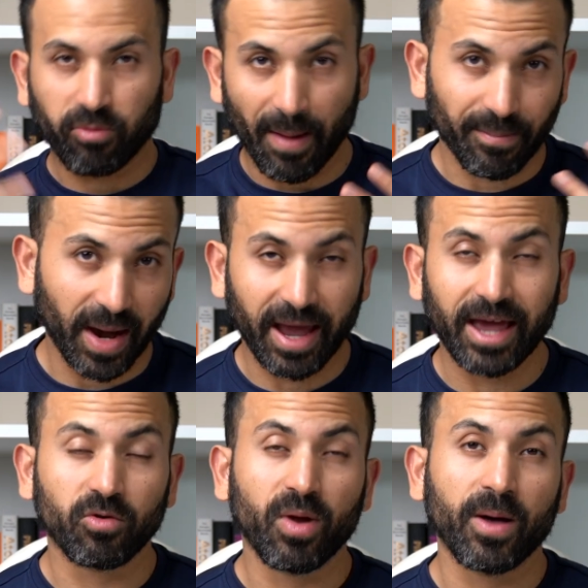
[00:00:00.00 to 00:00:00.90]
wrap my
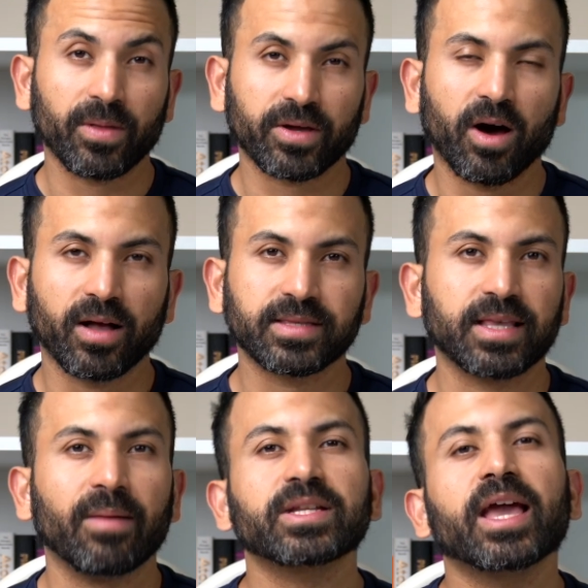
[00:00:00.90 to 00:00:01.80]
head around the
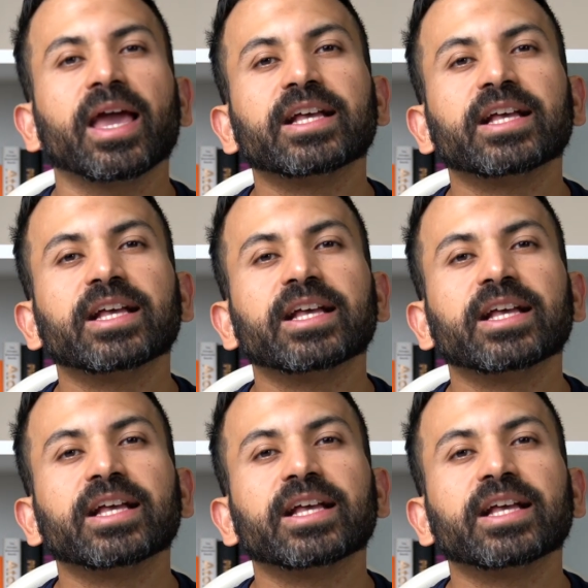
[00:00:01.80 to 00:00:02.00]
concept